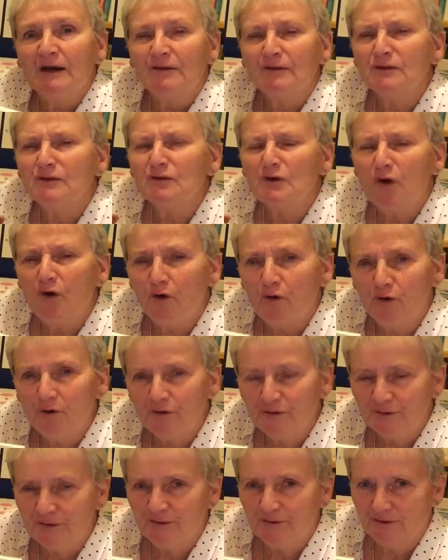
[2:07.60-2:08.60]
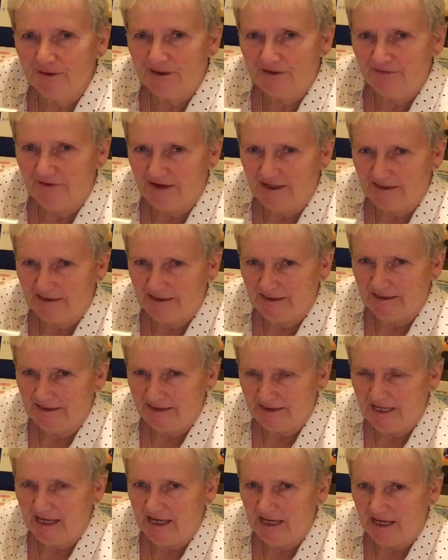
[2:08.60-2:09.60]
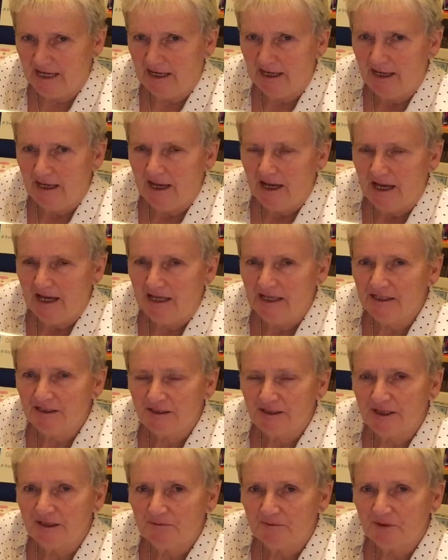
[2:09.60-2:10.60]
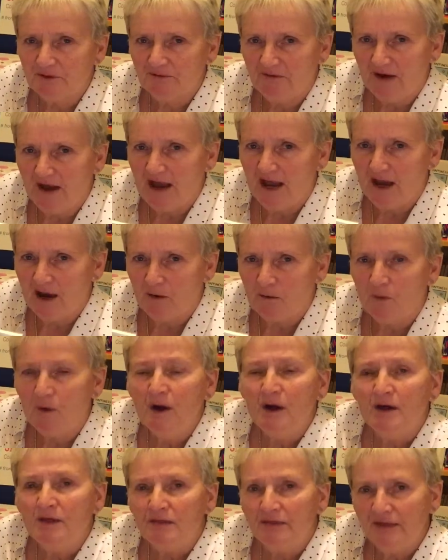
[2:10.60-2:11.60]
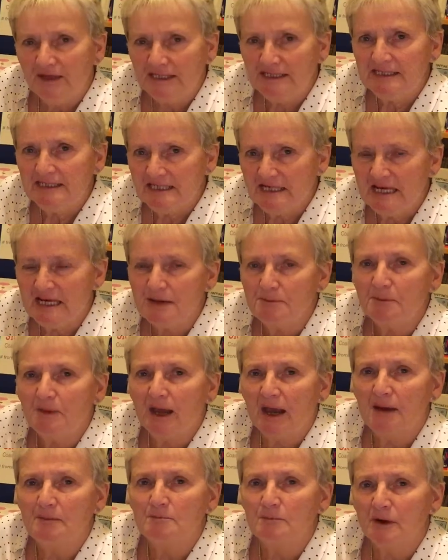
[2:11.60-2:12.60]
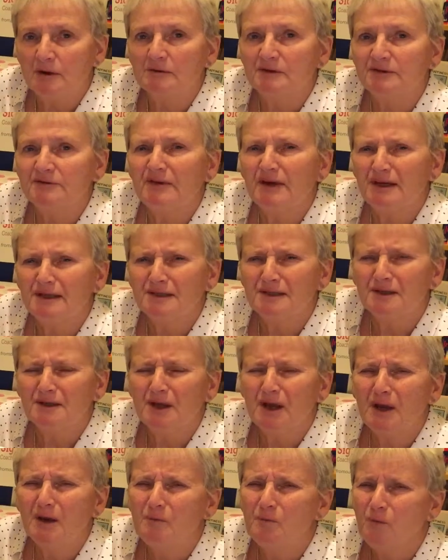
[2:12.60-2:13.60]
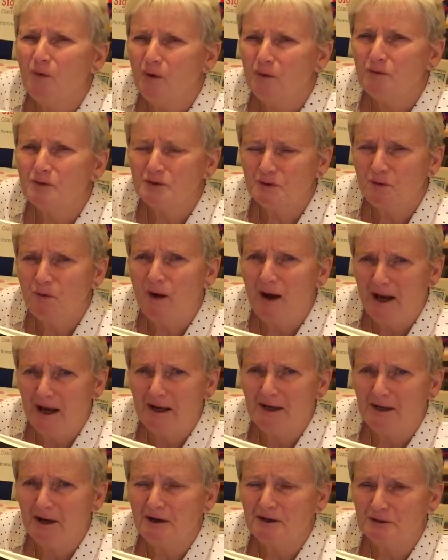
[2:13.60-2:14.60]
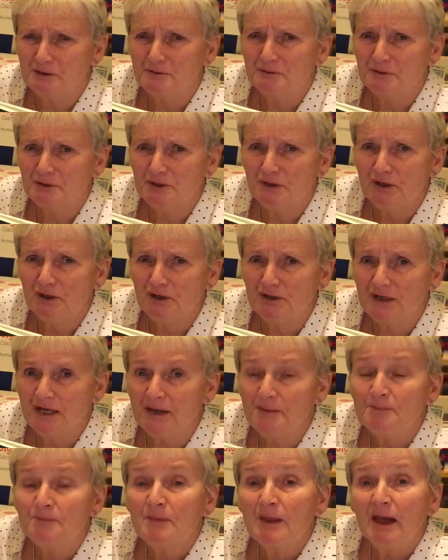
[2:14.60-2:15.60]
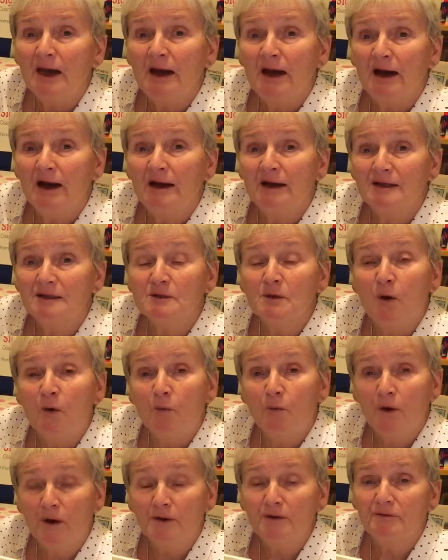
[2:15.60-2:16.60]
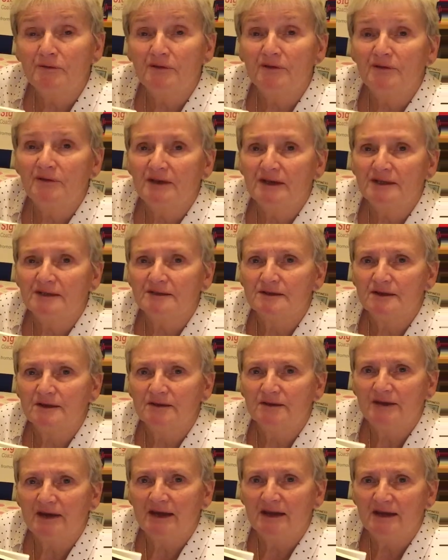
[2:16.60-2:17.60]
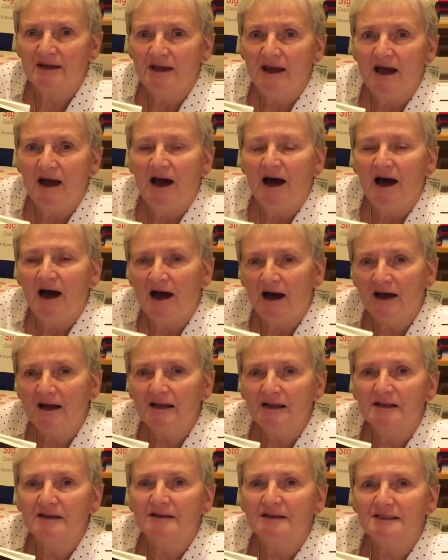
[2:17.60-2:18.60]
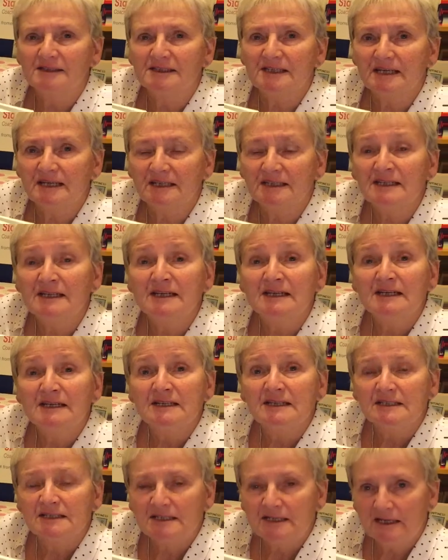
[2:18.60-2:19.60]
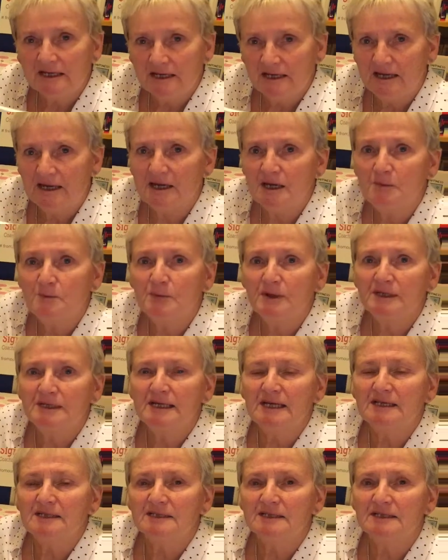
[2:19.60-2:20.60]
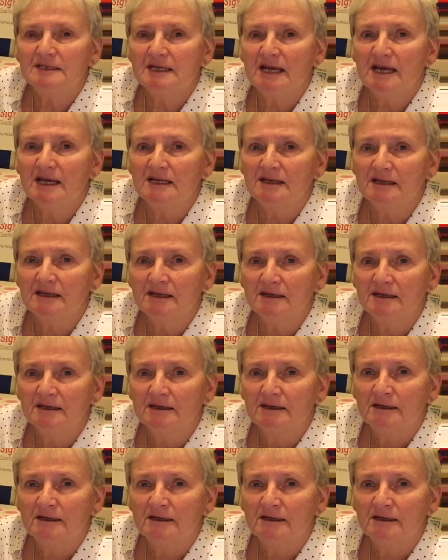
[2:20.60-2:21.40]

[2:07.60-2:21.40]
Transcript: There's all sorts of ideas here in terms of how this team kept motivated in what was quite an arduous journey. And one of the things that they highlight is to keep it entertaining.